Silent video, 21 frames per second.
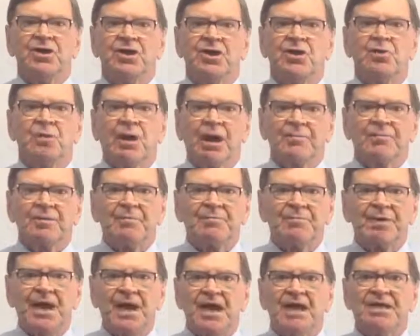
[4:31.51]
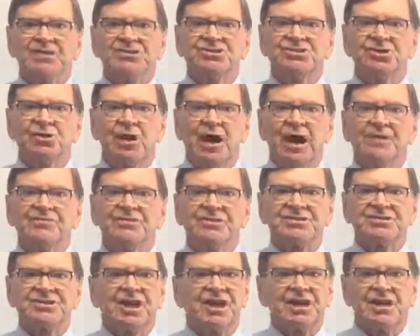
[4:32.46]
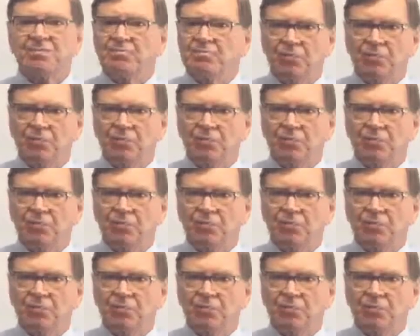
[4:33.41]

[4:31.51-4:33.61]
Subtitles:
who are prepared to undertake